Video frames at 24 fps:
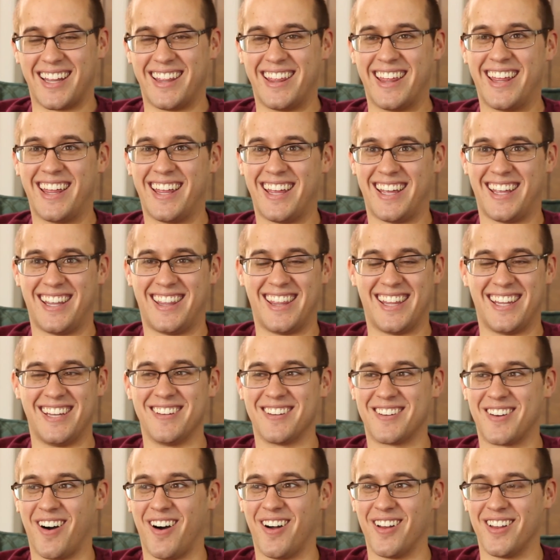and then
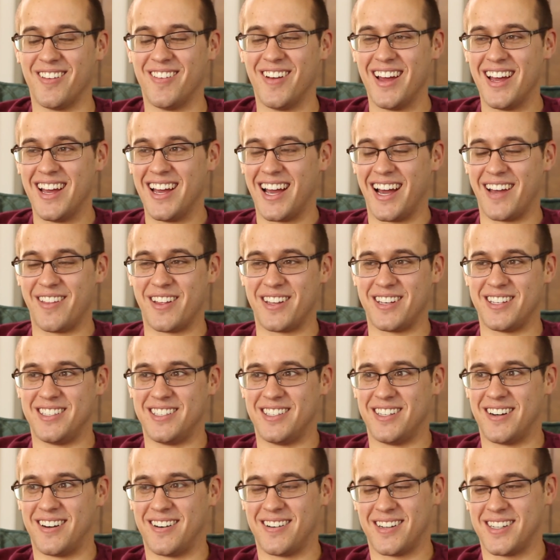you call them, and then
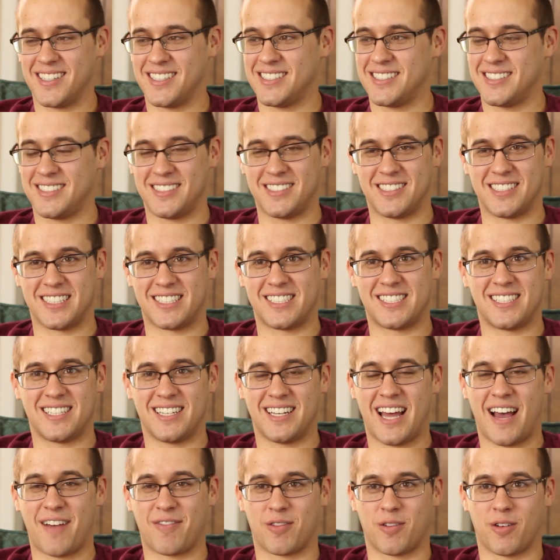you know you
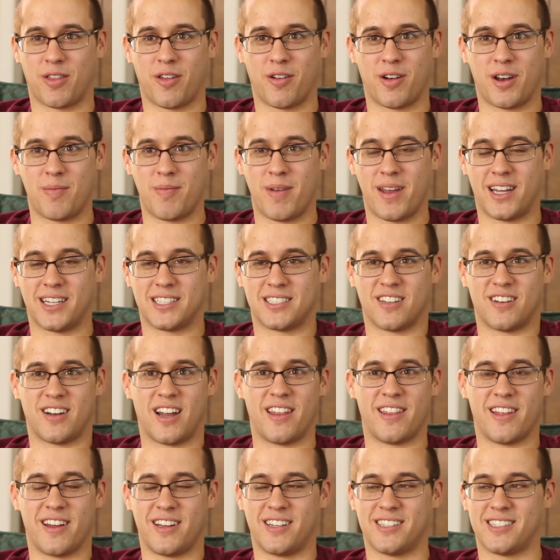just after thirty minutes they're
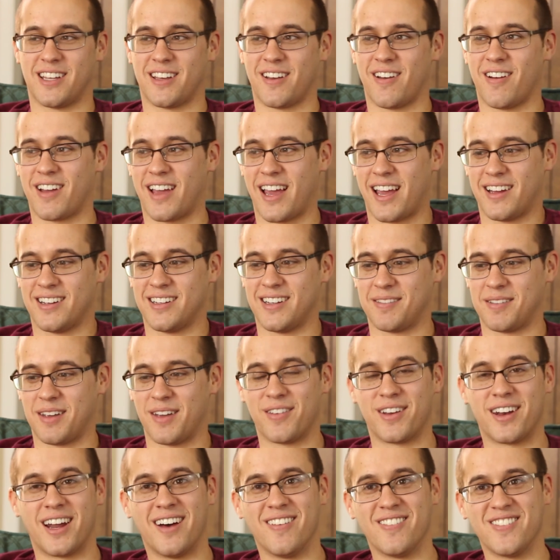not there. He's like, "Okay, I'm
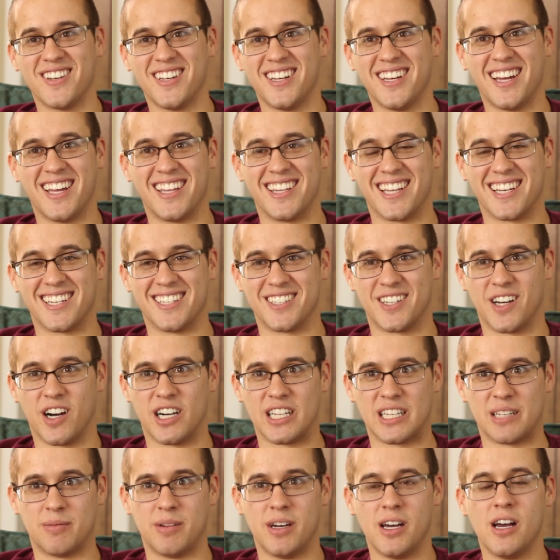giving up," and then you
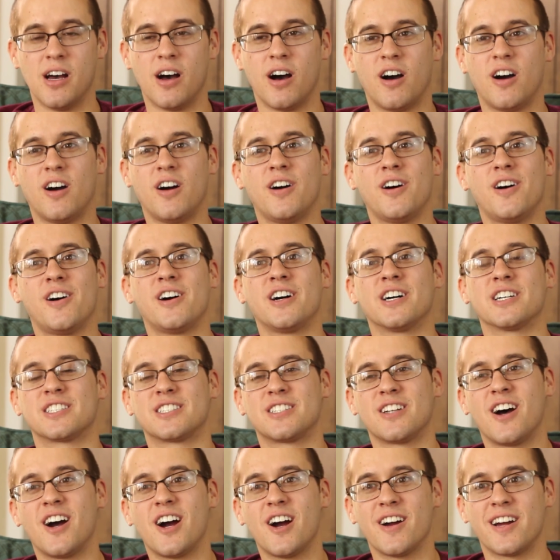call them, "Oh
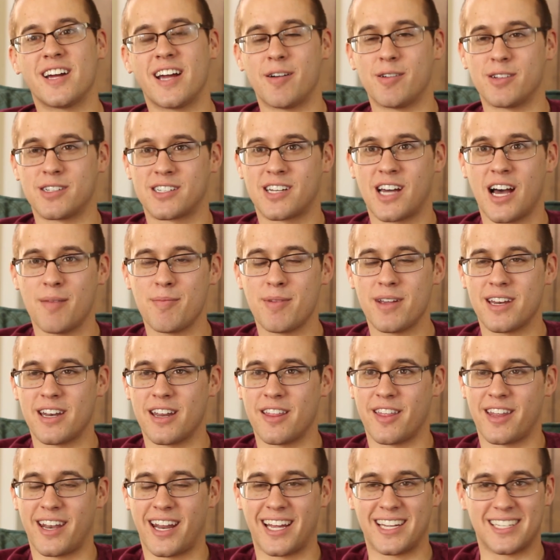sorry, I was coming,
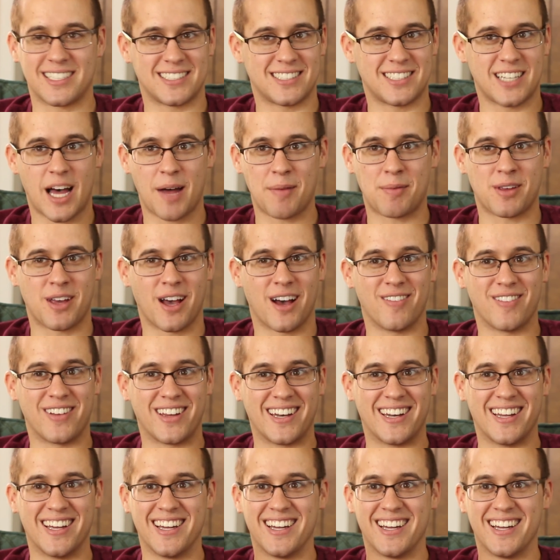and then I stopped coming."